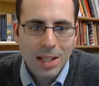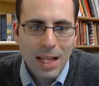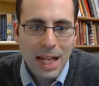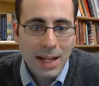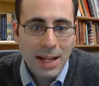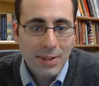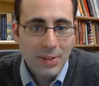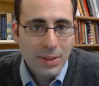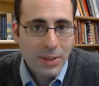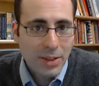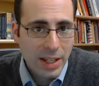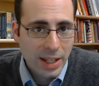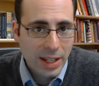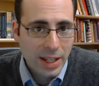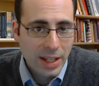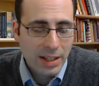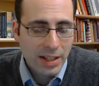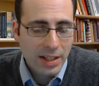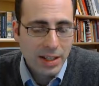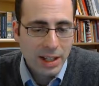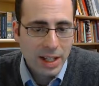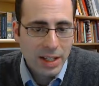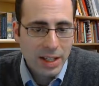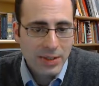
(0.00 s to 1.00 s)
After that,
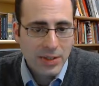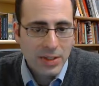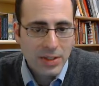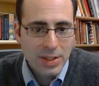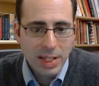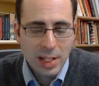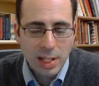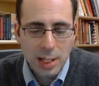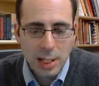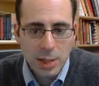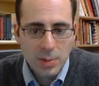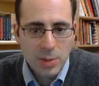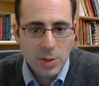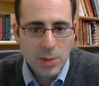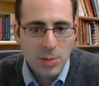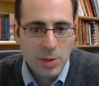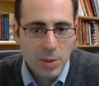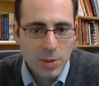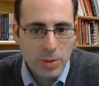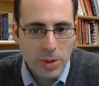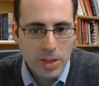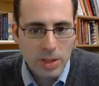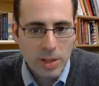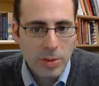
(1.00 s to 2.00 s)
after setting up this
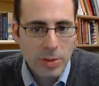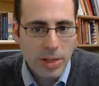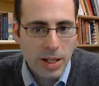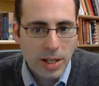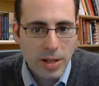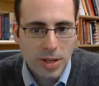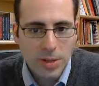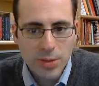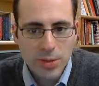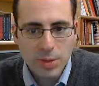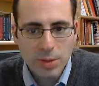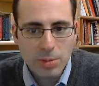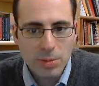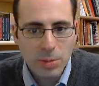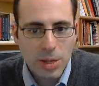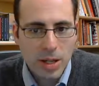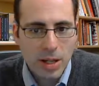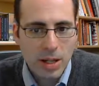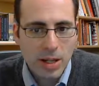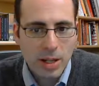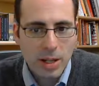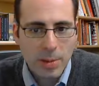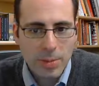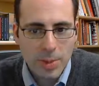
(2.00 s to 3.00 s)
pre-work, you might also
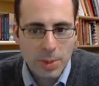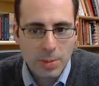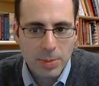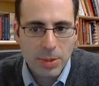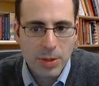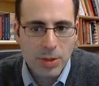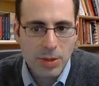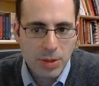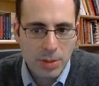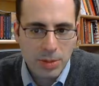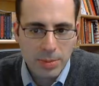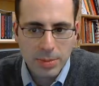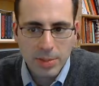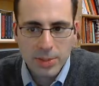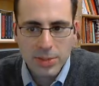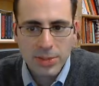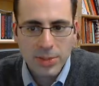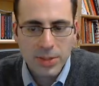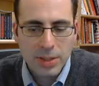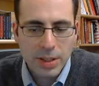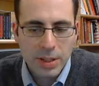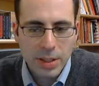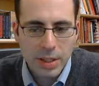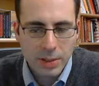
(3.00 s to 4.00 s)
mark up the
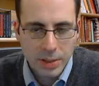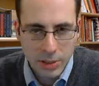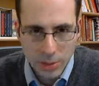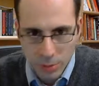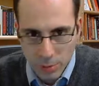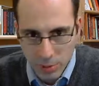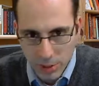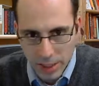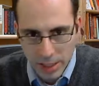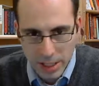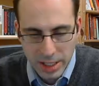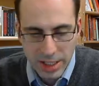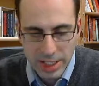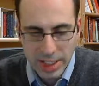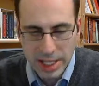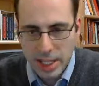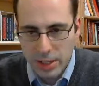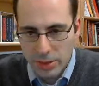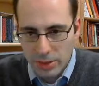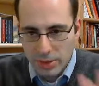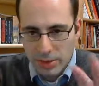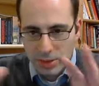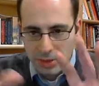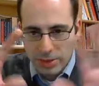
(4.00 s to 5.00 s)
poems if you printed it
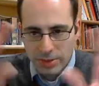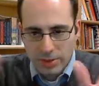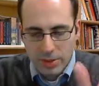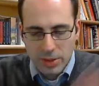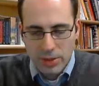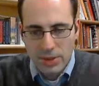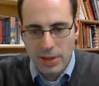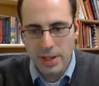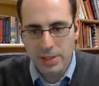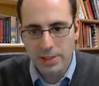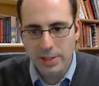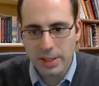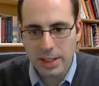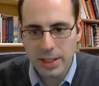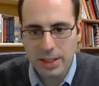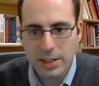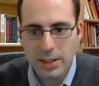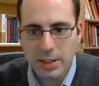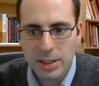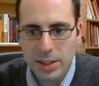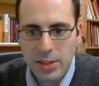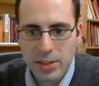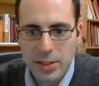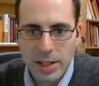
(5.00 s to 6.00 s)
out, or if you have like an
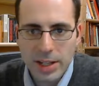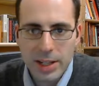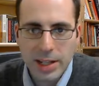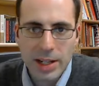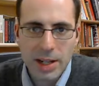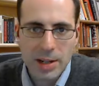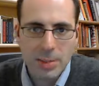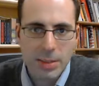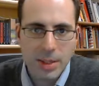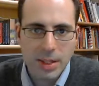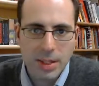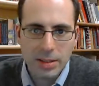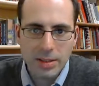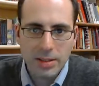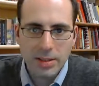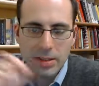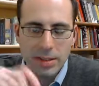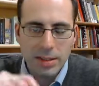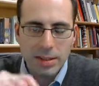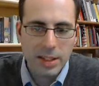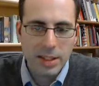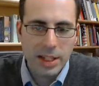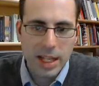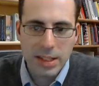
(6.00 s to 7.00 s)
electronic copy and
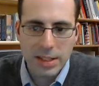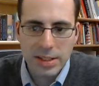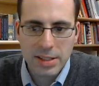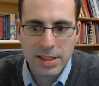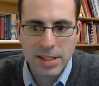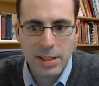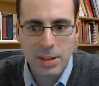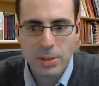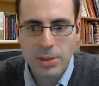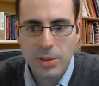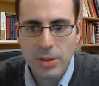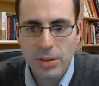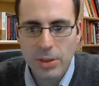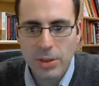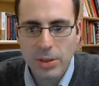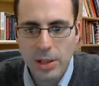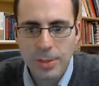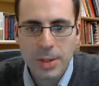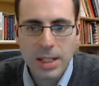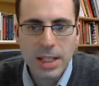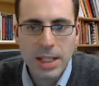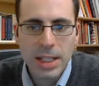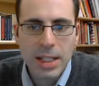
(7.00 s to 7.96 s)
an annotator program,